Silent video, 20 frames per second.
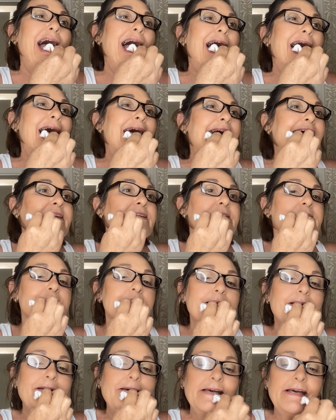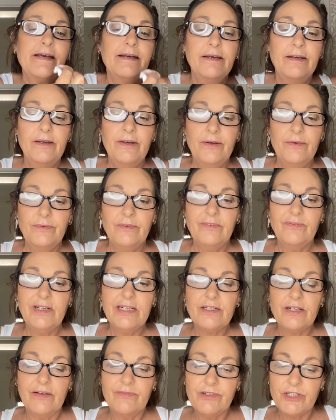And in
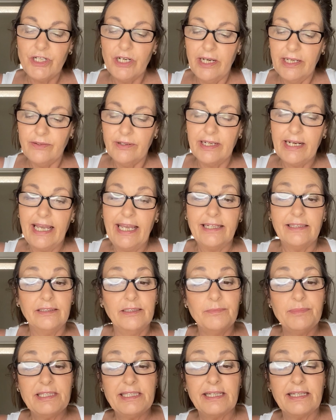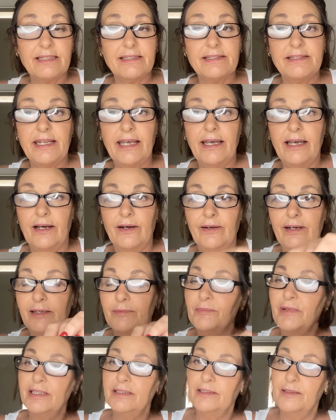fact, I've tried on 8 lipsticks now,
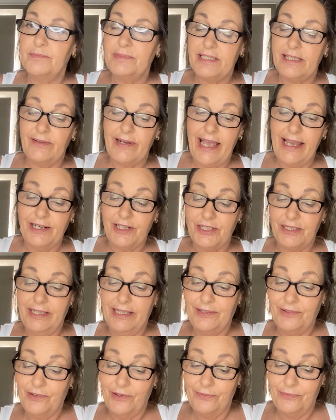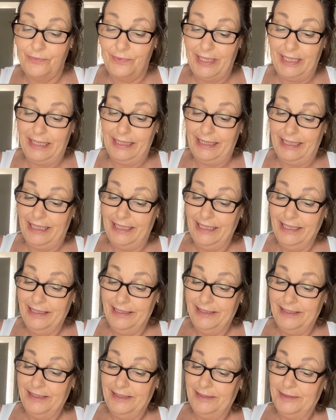and my lips are actually not really,
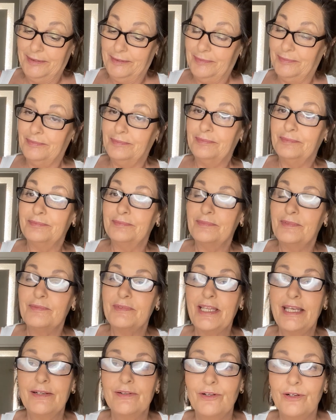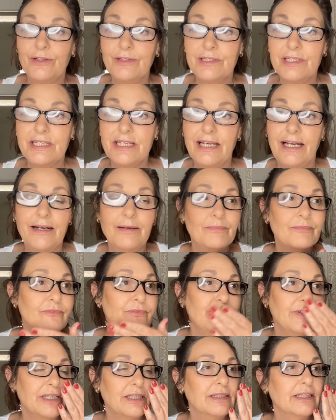they're not
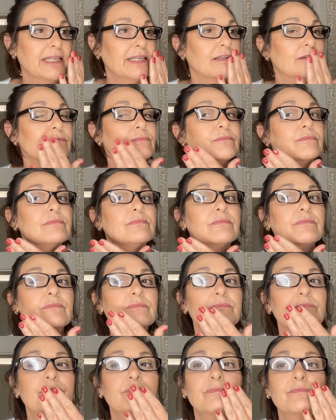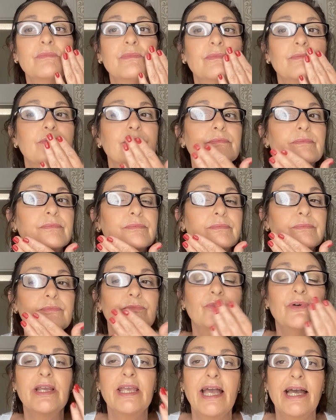feeling
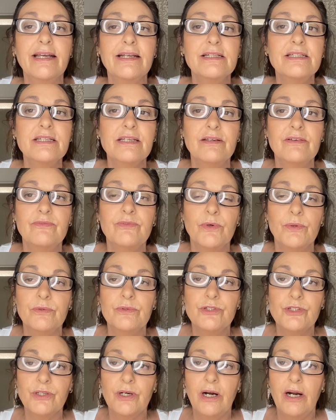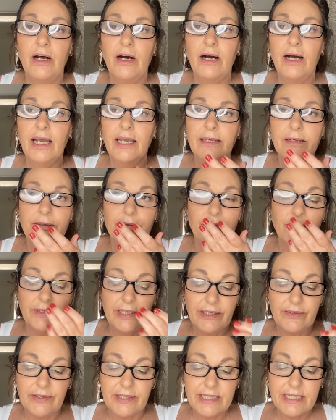reactive or dry or
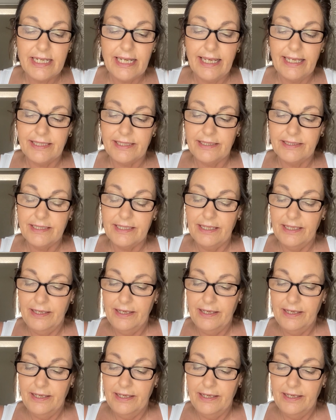irritated.